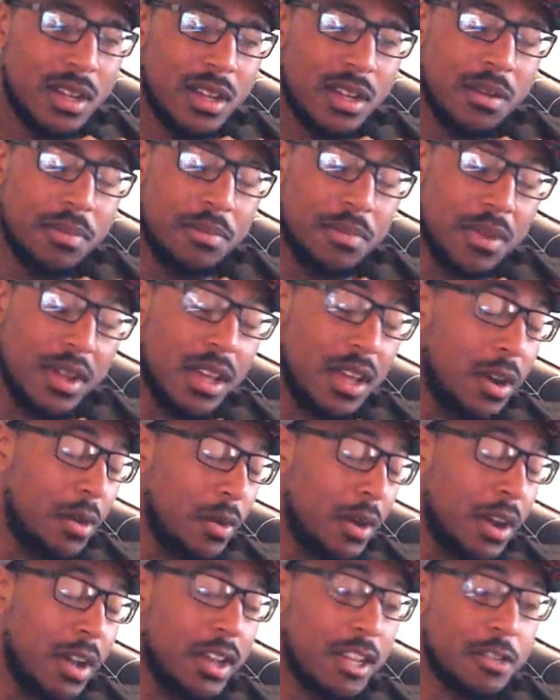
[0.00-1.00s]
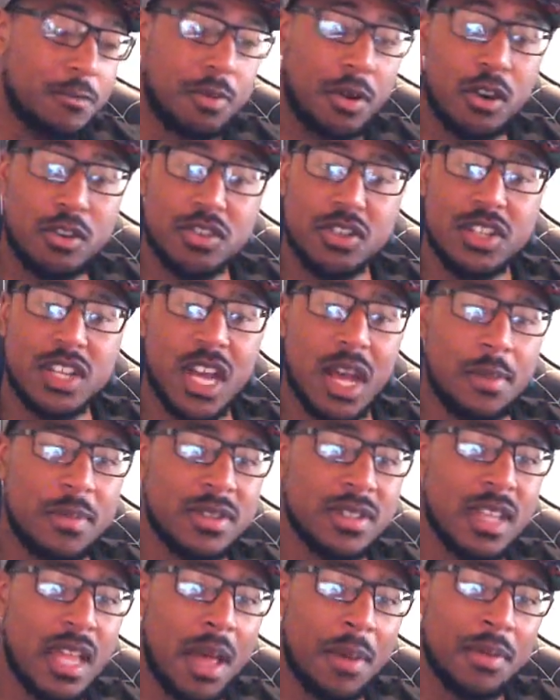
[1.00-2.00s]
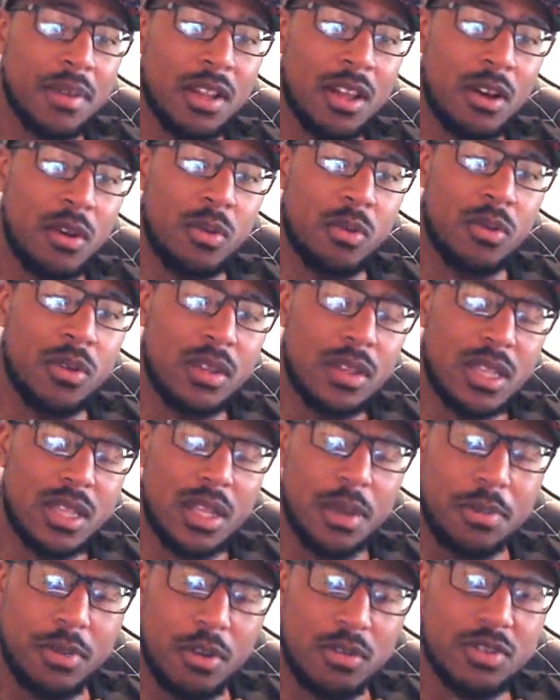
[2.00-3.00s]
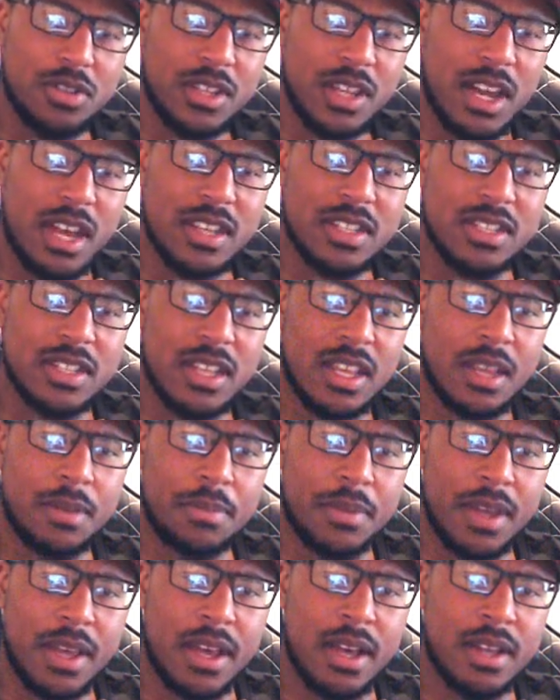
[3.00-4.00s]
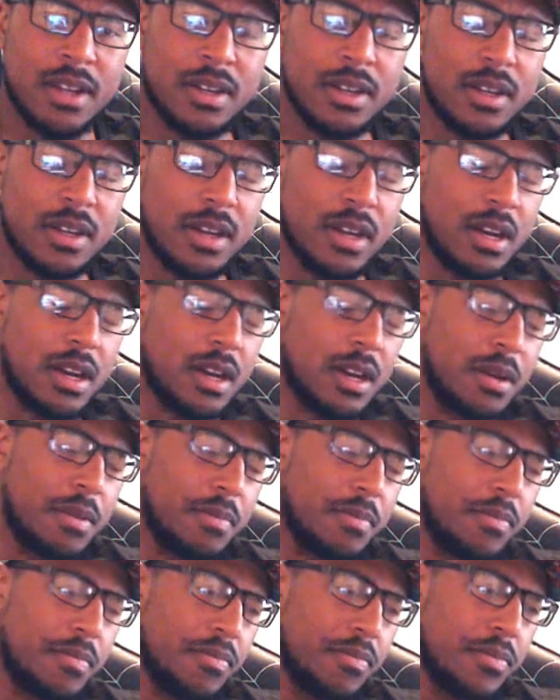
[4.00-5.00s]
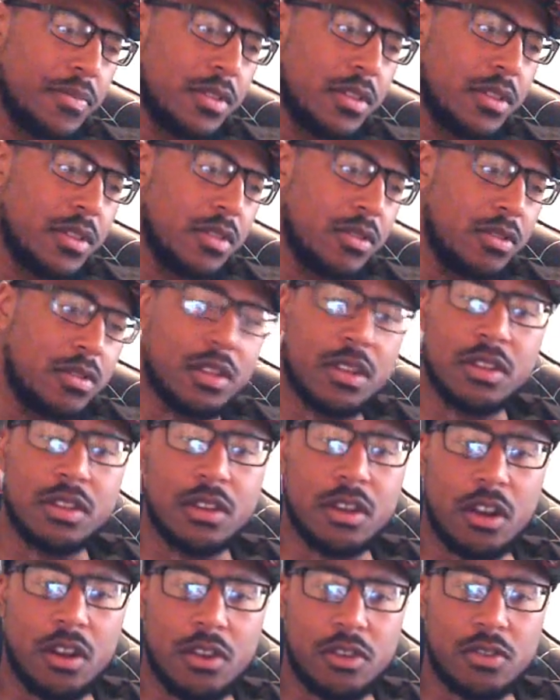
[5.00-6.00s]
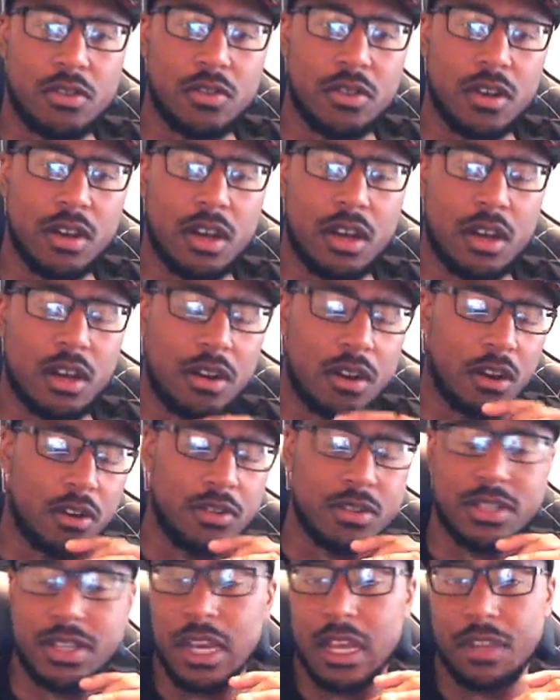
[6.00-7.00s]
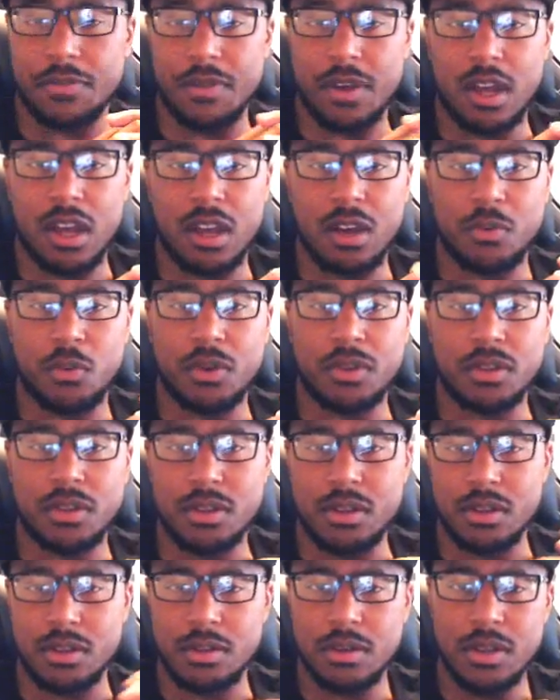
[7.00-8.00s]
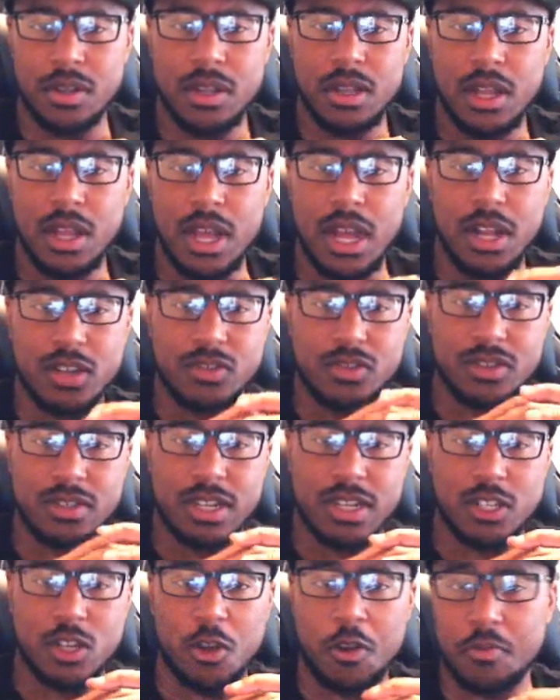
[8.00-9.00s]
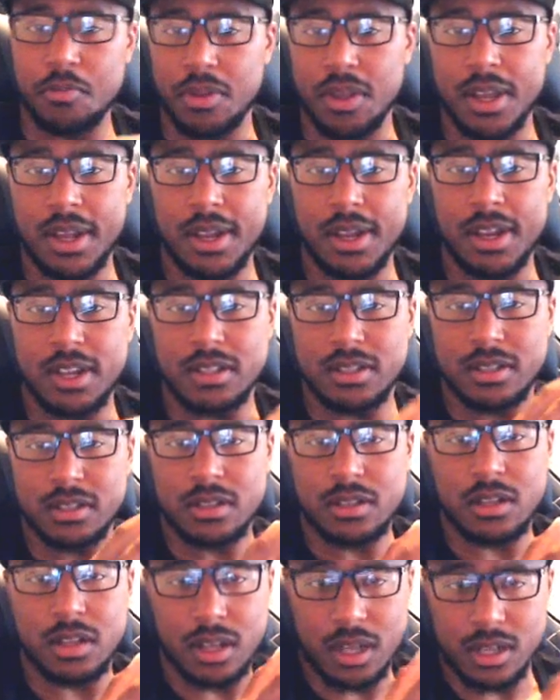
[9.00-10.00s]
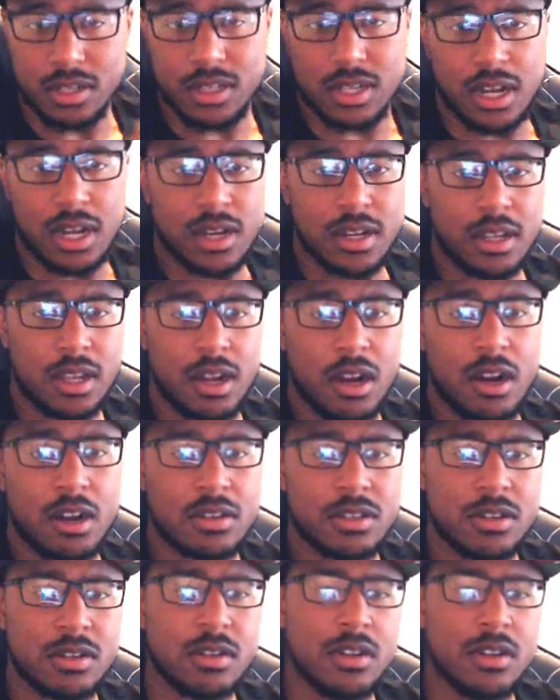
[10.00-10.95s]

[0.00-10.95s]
But anyways, post your comments down below. Let me know what you guys think, man. You think are you satisfied with the actress that's gonna be playing this the Kitana character?